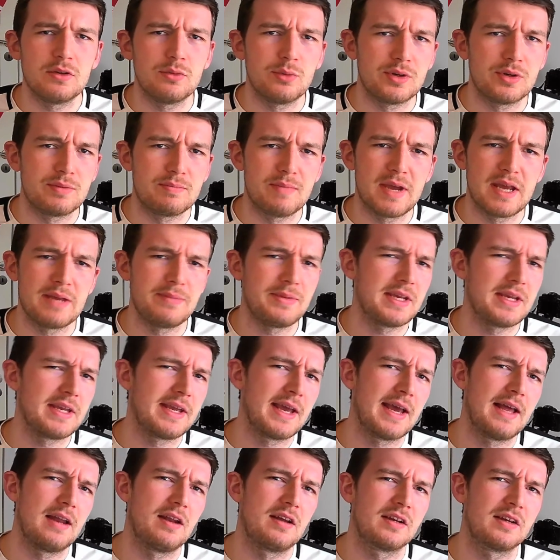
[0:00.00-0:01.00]
you would maybe
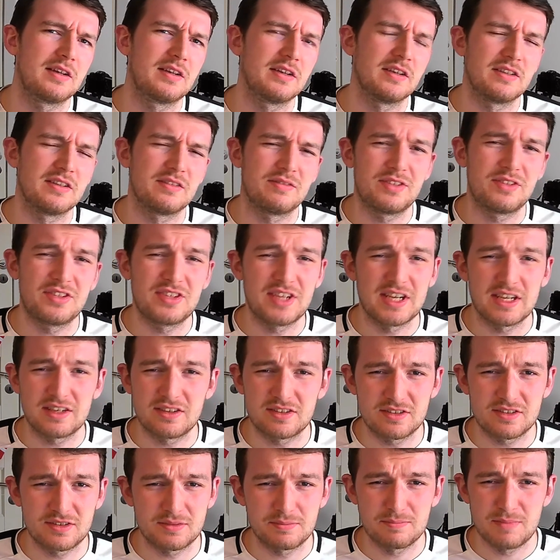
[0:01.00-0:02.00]
get like a
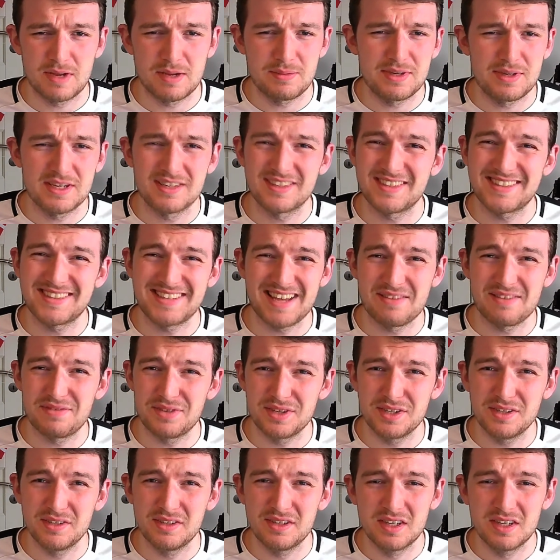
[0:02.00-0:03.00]
6, maybe a
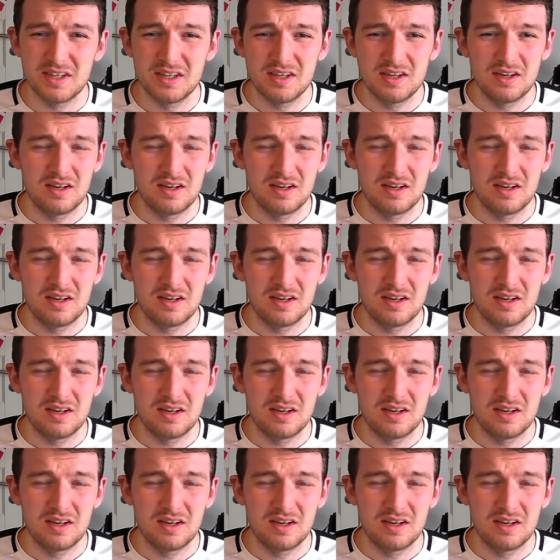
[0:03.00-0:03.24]
7.